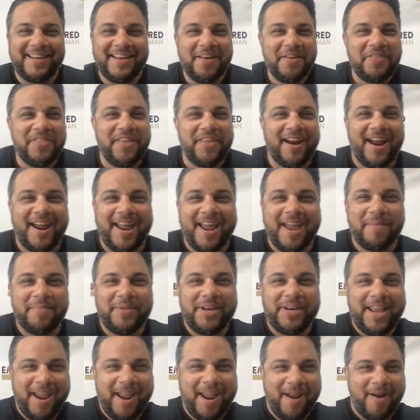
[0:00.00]
than I am
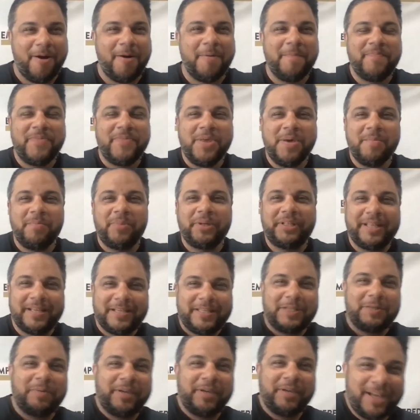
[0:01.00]
in here. But this
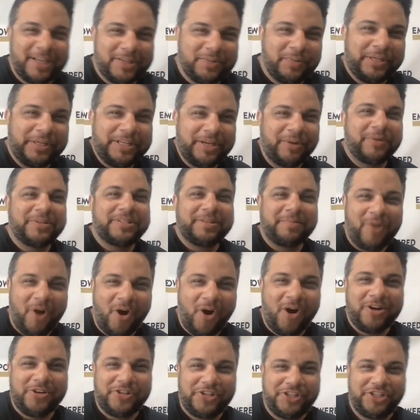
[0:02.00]
is because we deal with some
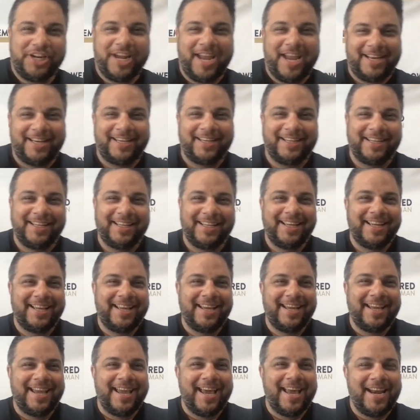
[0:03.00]
hard shit,
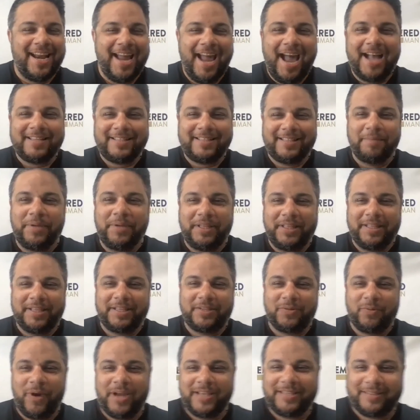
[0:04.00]
and it has
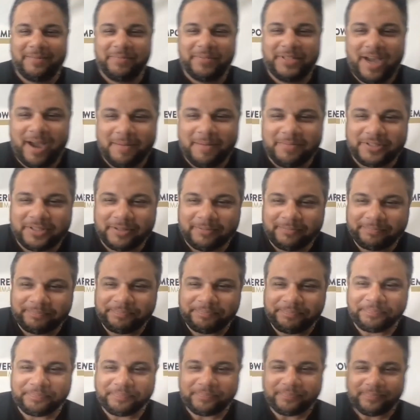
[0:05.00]
this way sometimes.
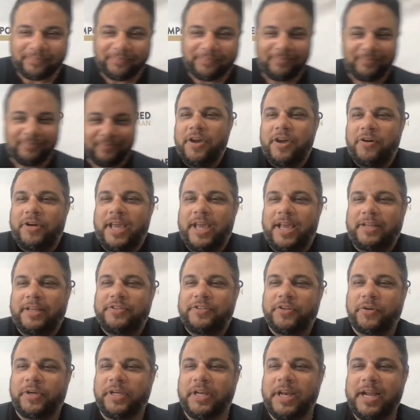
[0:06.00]
Okay,
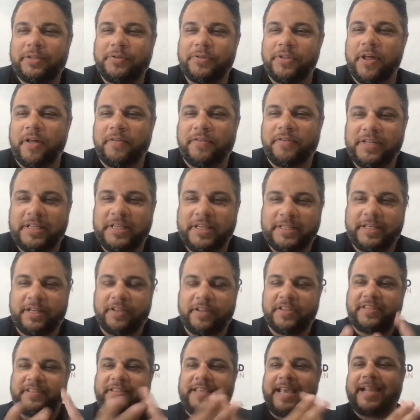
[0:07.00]
so connected authenticity. The
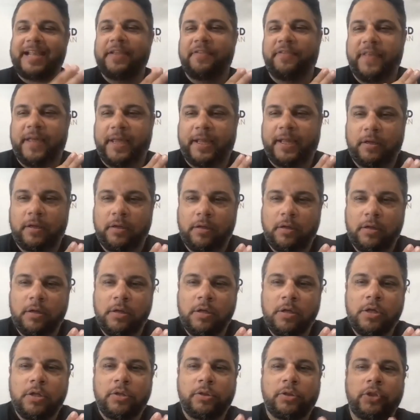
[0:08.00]
second thing,
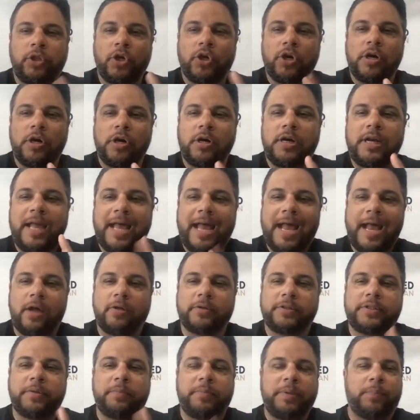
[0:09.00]
learn how
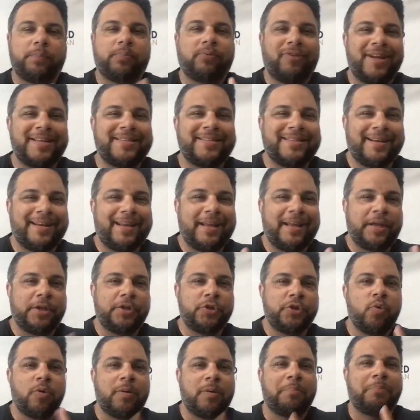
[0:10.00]
to be present in
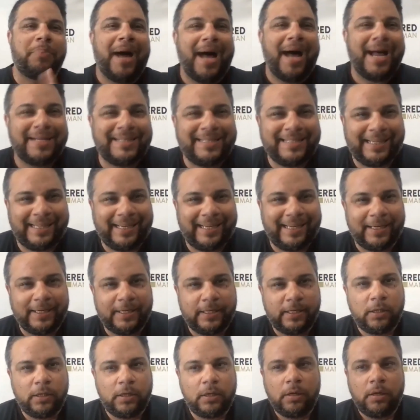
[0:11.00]
your body.
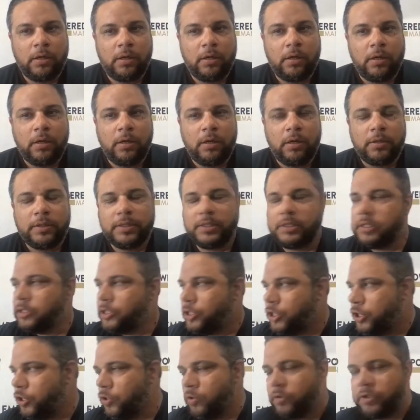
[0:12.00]
This is
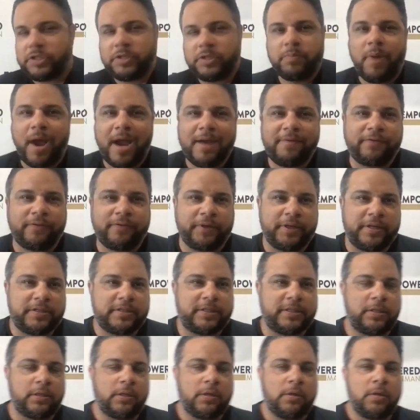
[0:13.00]
huge. It's
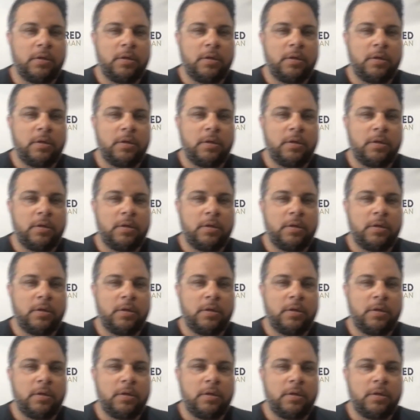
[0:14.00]
mindfulness.